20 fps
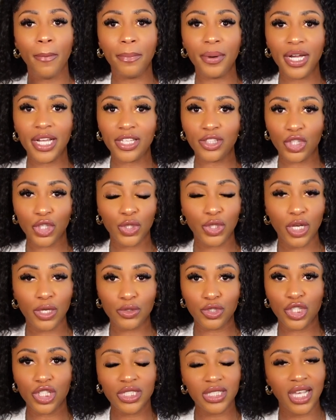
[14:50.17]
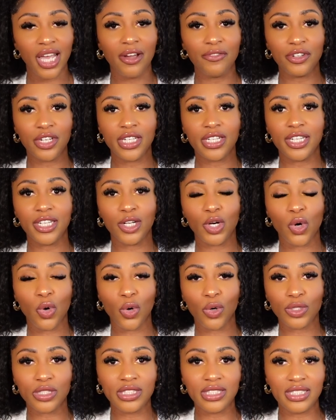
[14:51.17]
But you know, just having a good
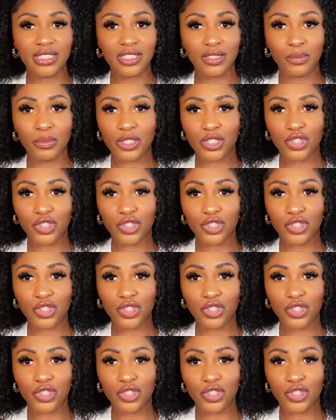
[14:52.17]
oral system